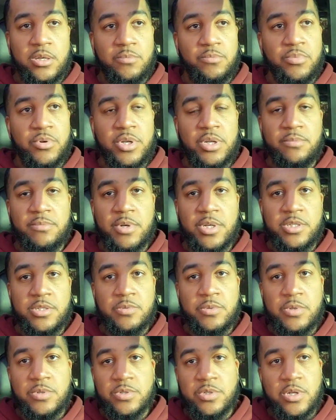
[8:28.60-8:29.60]
pretty much
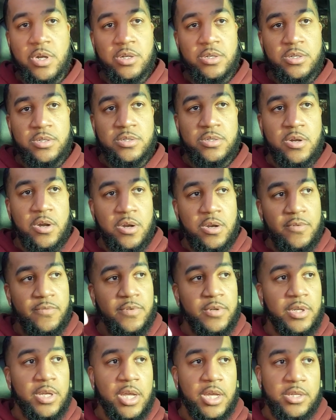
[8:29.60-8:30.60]
won't start the starter. If you
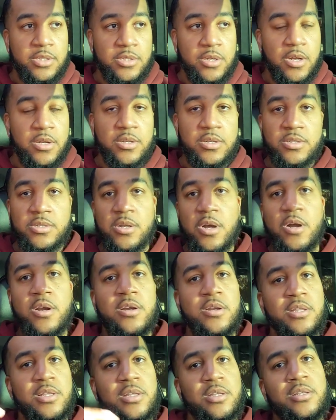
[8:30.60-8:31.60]
can't start the starter,
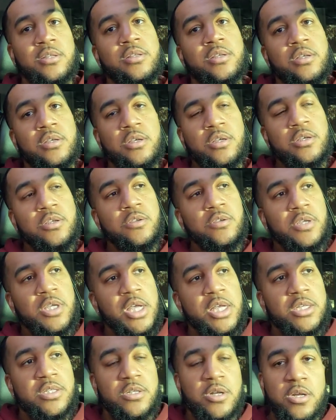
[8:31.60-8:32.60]
then you
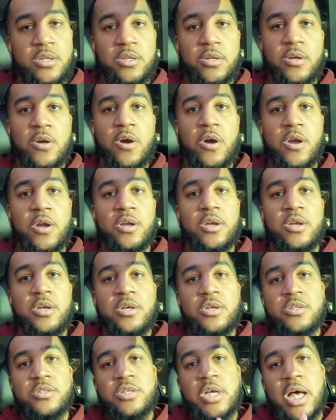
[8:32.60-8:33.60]
can't start the car.
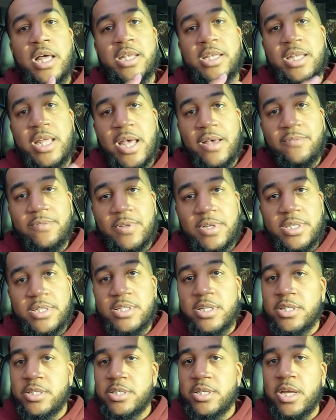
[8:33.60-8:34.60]
So I definitely
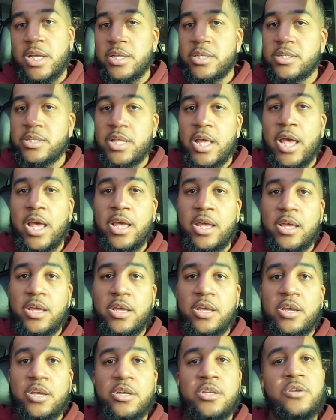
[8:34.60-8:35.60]
suggest that
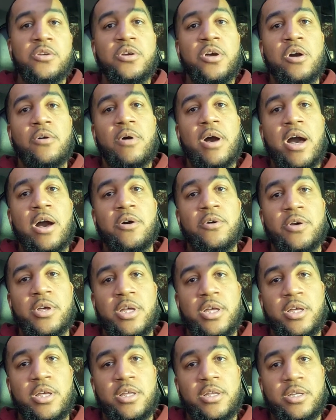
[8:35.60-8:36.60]
you go out
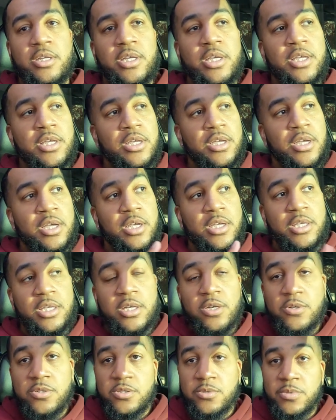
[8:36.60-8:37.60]
and get a
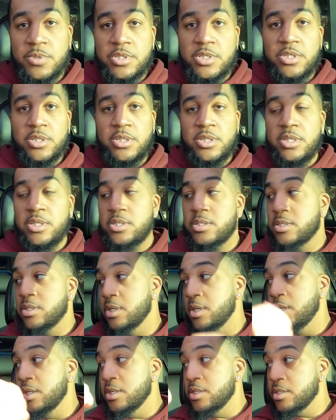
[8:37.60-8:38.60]
kill switch at least,
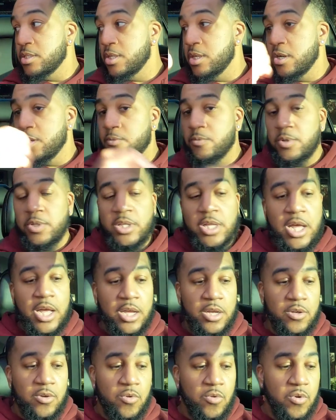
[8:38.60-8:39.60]
and a steering wheel
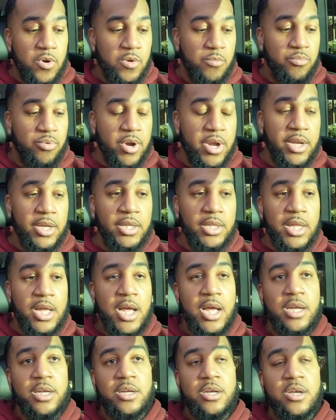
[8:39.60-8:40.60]
lock or a brake
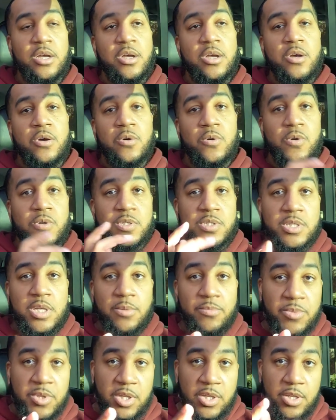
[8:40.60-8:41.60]
lock or
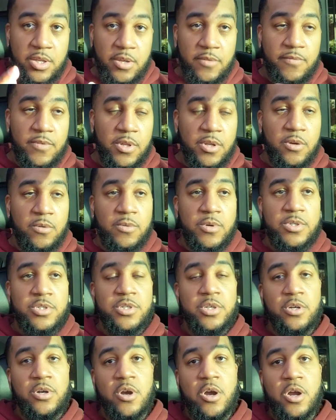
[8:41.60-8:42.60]
something, if you don't want
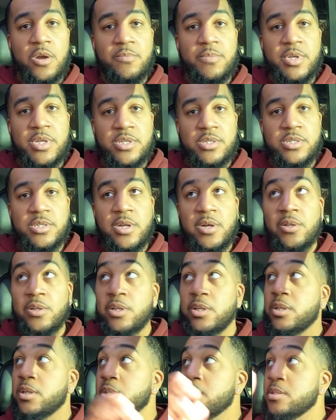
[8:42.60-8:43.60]
your car being stolen,
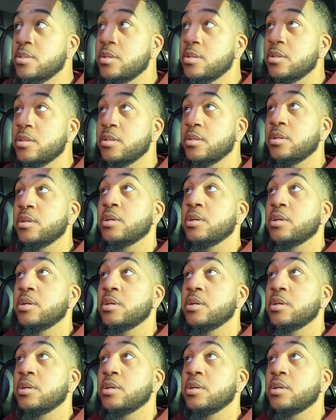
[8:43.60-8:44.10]
because they're